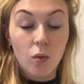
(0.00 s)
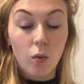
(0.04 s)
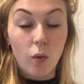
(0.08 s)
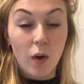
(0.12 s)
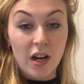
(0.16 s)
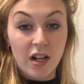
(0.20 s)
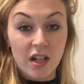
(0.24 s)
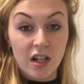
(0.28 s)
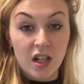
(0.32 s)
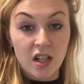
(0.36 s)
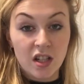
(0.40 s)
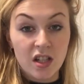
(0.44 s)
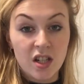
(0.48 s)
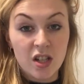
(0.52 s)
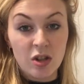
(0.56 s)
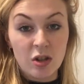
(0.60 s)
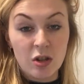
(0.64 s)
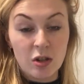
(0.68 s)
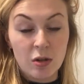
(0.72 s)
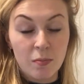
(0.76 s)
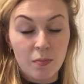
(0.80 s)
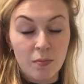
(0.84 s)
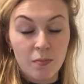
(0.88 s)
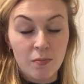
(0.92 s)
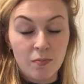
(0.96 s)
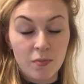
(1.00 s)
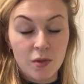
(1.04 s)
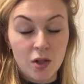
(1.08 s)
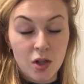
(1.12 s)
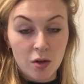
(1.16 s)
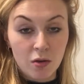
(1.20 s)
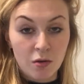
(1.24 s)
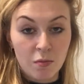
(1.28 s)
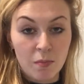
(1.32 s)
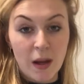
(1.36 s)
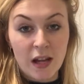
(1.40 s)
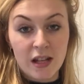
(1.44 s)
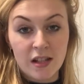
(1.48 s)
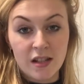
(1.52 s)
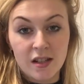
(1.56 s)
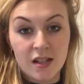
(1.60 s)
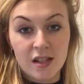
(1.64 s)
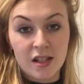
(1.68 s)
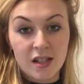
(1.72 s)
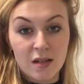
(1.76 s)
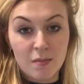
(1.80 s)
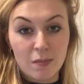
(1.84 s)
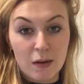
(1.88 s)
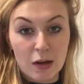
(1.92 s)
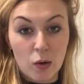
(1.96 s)
whitening
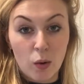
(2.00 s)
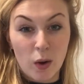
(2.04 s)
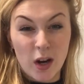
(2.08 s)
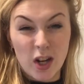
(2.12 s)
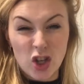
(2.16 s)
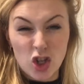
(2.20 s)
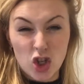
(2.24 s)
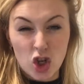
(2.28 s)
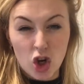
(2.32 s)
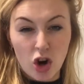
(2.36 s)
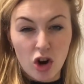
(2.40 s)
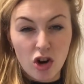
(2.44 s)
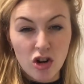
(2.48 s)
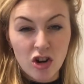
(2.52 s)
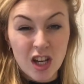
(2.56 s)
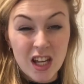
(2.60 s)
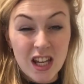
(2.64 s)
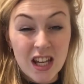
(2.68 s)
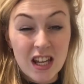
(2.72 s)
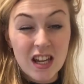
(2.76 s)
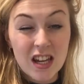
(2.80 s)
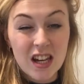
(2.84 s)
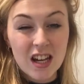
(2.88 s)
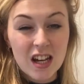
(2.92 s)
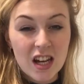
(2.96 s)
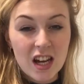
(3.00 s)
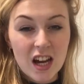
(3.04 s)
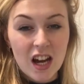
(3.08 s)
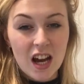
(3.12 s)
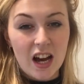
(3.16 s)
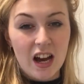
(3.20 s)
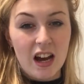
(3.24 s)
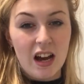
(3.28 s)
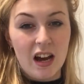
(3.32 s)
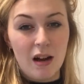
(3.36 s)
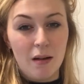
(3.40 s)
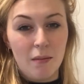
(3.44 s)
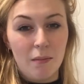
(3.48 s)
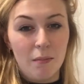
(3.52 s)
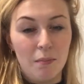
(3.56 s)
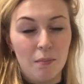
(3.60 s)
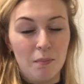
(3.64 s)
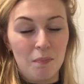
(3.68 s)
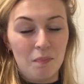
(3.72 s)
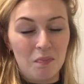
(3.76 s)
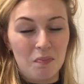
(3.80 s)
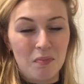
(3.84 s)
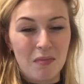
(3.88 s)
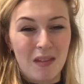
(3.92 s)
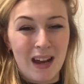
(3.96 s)
toothpastes to be quite chalky
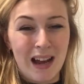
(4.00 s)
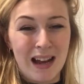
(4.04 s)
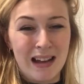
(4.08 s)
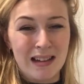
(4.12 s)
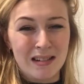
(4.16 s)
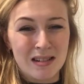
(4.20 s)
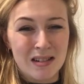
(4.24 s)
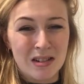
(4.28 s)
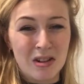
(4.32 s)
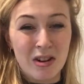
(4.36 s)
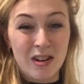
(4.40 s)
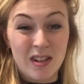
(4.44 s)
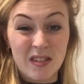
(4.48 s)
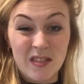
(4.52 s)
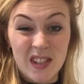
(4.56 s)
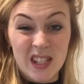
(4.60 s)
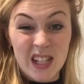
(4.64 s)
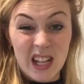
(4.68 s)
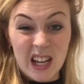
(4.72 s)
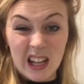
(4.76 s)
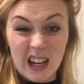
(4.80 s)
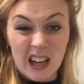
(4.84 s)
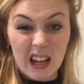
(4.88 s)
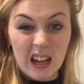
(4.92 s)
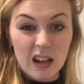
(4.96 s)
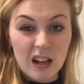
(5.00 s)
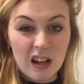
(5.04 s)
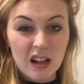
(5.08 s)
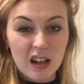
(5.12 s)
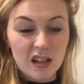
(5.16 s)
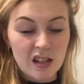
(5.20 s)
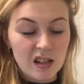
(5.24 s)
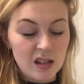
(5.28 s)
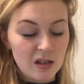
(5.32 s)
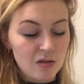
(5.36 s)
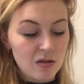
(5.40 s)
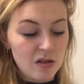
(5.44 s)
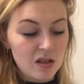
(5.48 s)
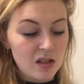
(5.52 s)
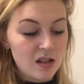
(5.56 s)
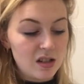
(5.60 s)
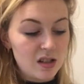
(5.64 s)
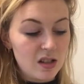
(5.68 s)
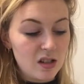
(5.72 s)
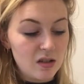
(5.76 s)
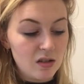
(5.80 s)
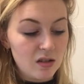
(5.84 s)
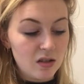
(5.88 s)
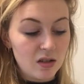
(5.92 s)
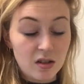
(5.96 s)
and kind of sickening as soon as
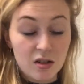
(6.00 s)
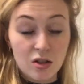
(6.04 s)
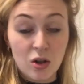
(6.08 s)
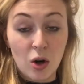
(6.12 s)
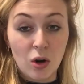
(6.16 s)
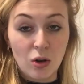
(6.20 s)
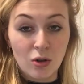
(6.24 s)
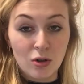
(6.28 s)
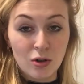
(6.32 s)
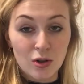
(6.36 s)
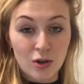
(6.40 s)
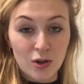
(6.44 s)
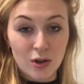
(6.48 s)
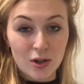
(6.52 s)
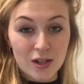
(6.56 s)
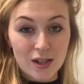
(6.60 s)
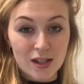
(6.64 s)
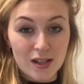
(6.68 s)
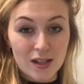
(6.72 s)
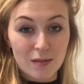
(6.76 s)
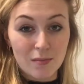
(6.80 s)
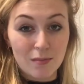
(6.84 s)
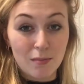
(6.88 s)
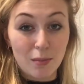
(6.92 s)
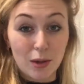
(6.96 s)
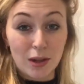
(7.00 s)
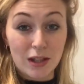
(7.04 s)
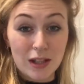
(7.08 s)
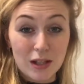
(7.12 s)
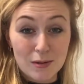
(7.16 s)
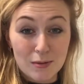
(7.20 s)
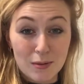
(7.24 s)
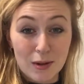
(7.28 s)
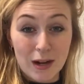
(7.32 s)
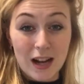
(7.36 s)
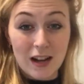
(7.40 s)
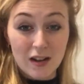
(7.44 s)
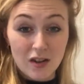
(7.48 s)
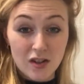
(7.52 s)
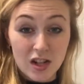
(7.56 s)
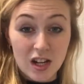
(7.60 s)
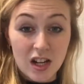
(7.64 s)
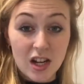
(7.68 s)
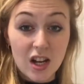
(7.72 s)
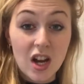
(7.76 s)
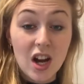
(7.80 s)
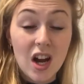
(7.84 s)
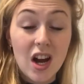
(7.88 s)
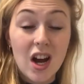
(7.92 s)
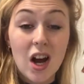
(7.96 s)
your tongue touches them, but this one
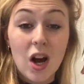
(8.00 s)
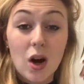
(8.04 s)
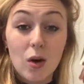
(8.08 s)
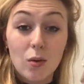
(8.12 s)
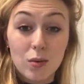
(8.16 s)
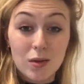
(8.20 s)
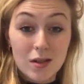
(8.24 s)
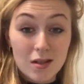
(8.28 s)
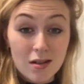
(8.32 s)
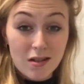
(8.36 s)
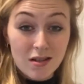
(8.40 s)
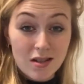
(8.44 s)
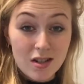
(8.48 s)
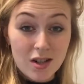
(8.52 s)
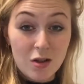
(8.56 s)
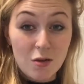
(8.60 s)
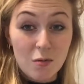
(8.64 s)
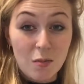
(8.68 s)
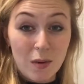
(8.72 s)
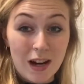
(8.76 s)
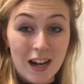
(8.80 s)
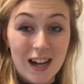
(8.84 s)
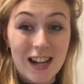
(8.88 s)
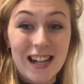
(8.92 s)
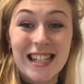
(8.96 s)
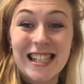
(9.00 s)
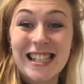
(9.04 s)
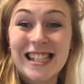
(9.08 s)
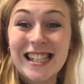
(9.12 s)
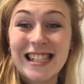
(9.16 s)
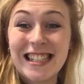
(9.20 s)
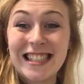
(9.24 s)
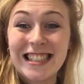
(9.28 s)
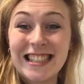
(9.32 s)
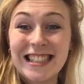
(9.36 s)
actually was not too bad